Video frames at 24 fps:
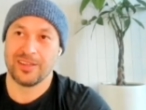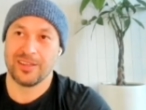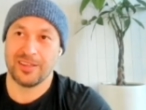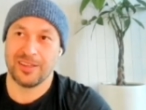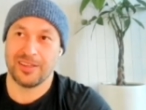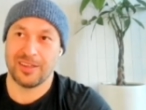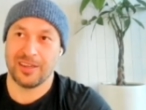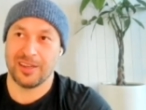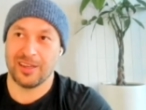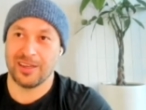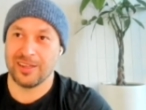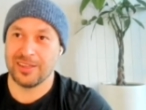
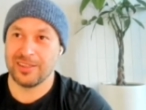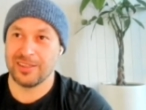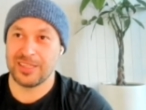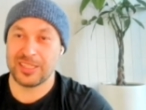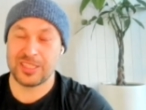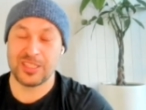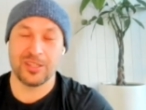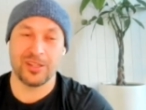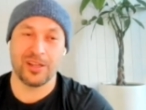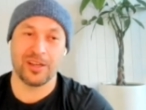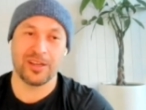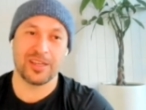
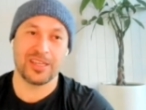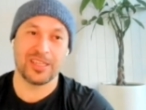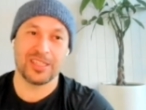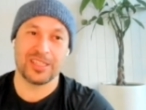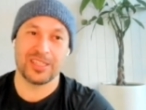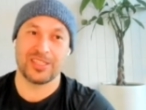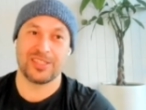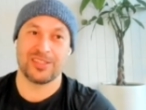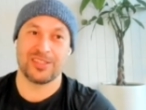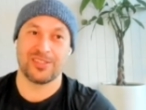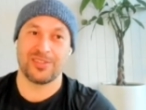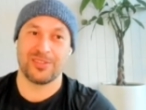As long
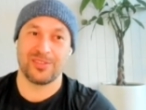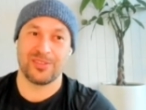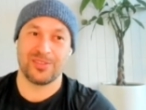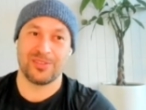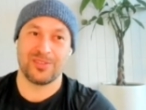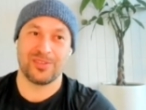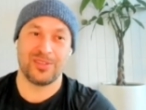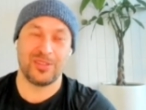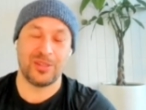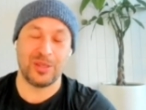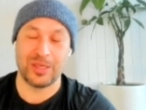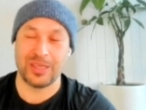as
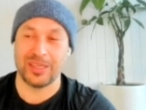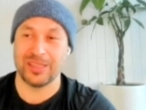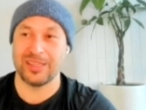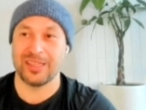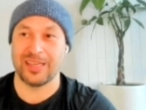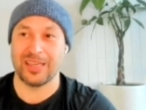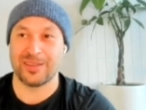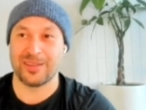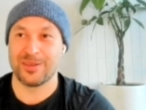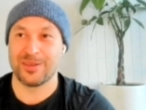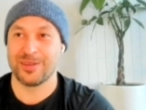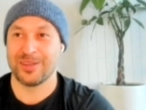you can
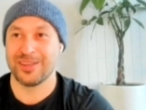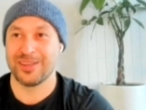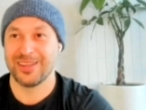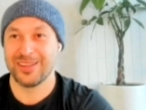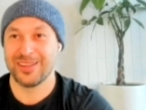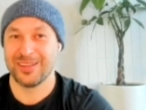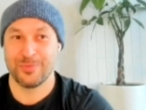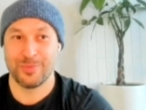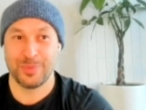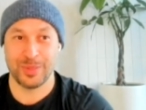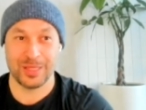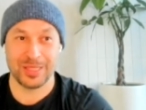like
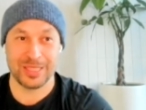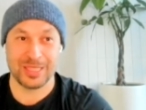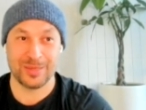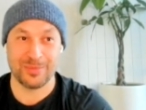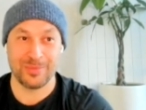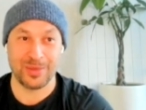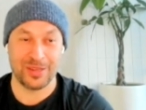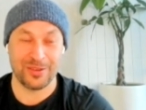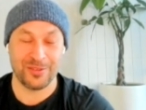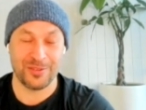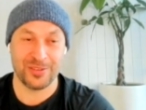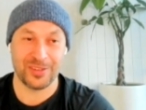build some
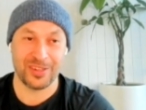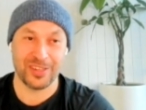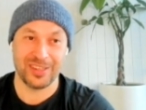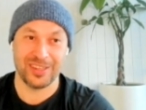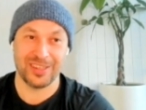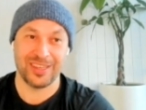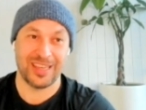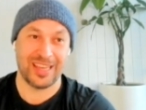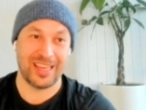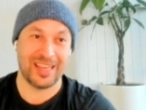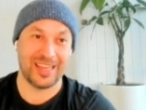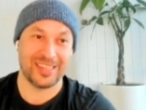infra
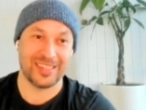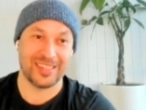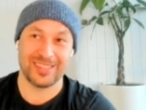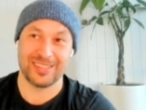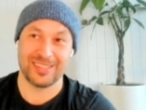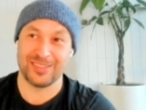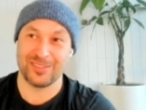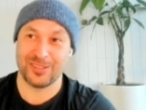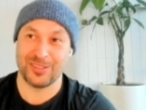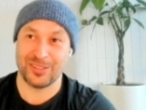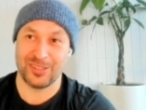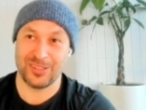and
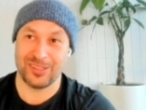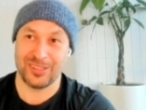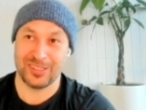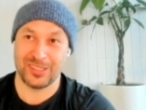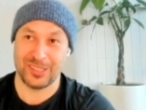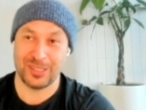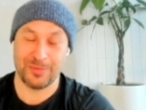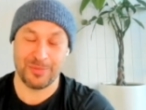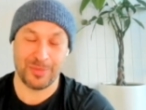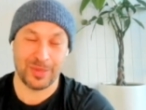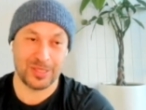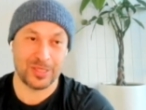
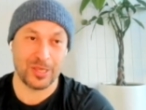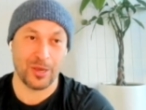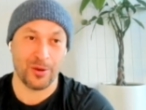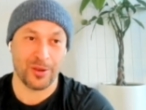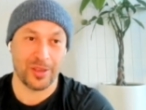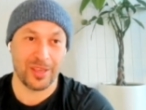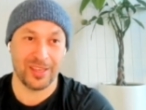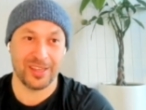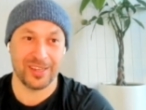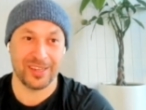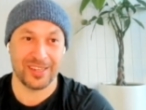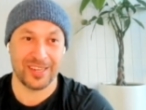ship a
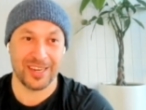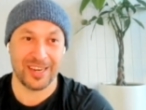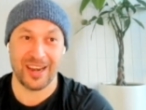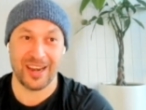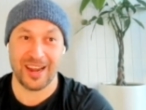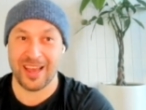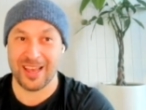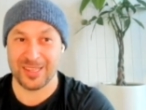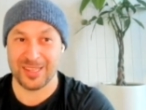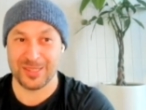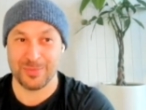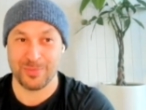token and it
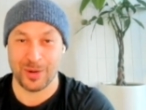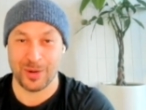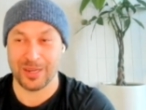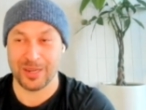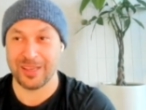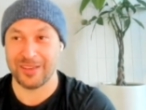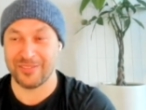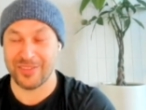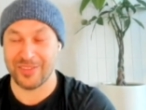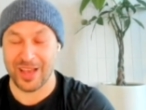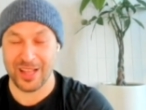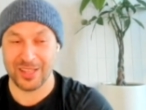has
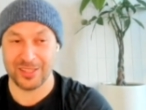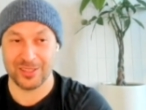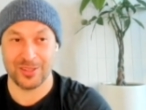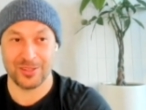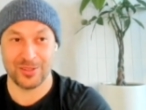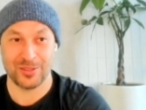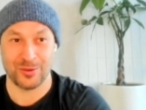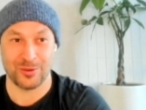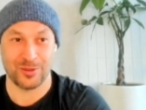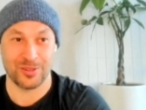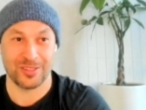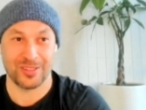market value
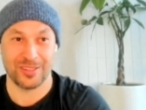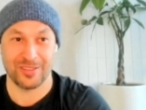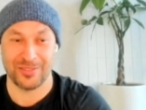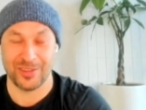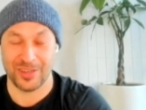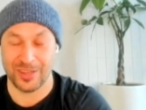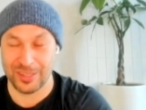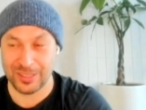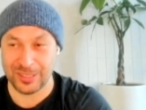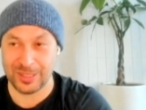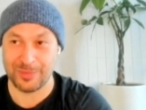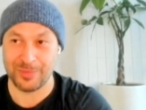north of
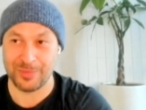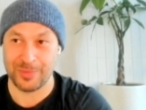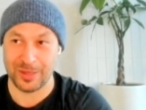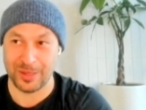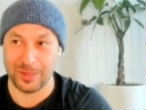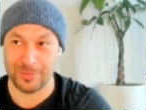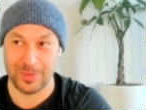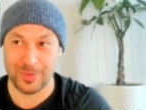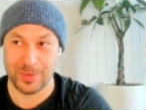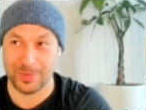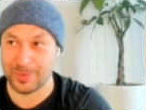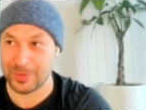100 mil,
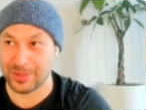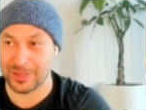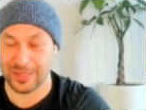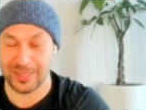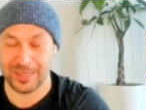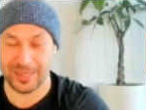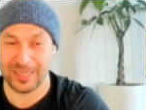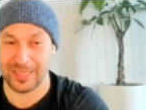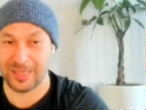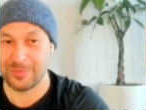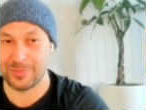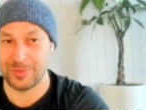people are going
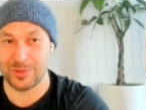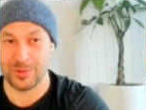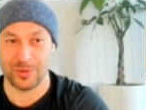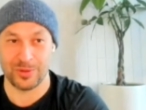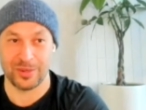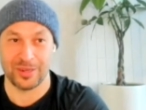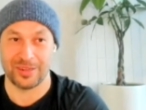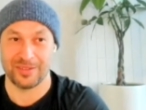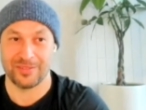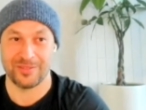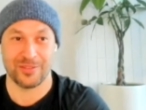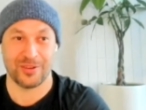to keep doing
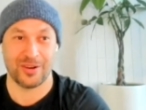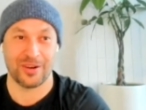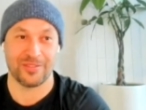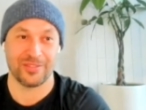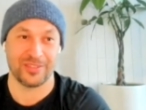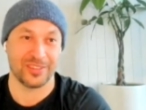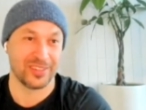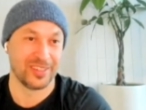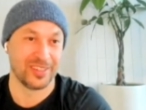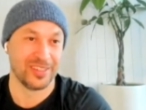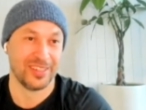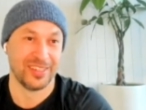it forever.